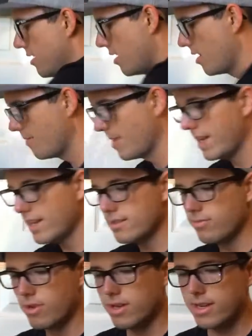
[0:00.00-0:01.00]
My
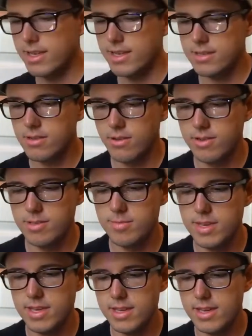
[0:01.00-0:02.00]
next one is going
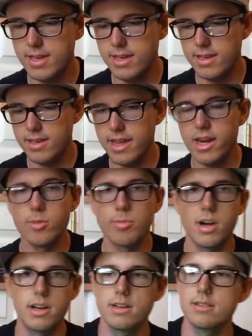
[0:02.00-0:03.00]
to be a hair
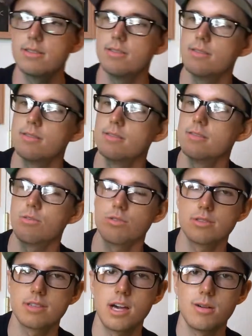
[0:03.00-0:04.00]
product
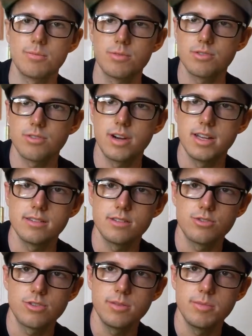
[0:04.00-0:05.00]
or scalp
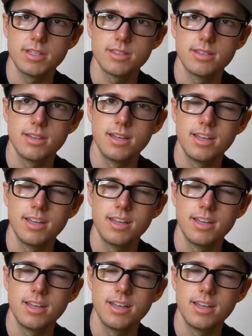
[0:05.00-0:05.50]
psoriasis treatment.